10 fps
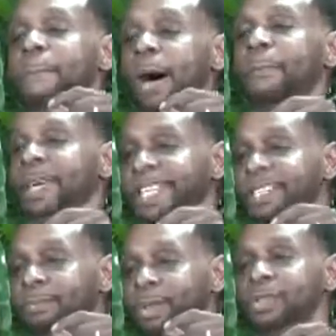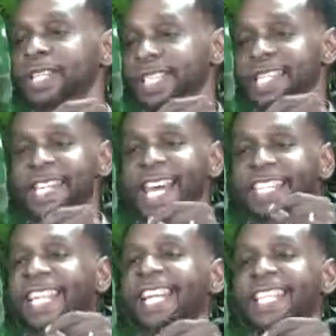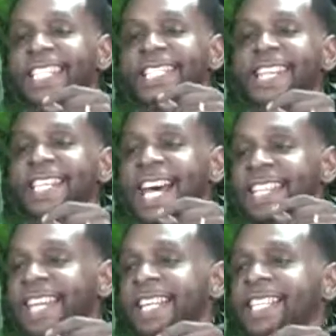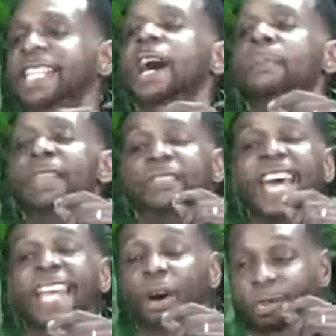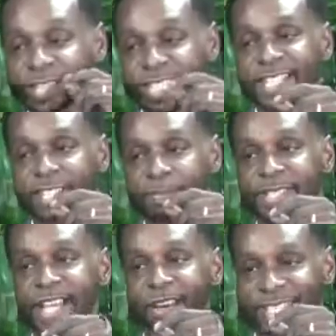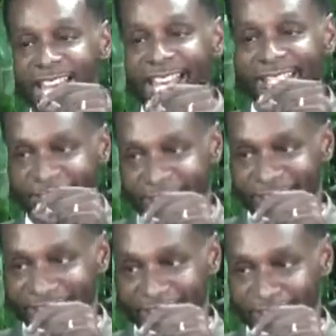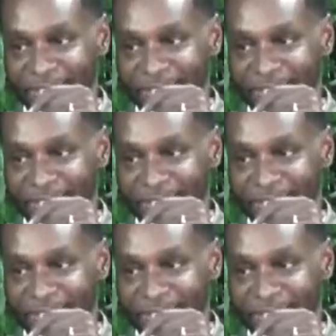bumping music that's saying nigga this, nigga that, nigga this, but they don't see themselves as niggas.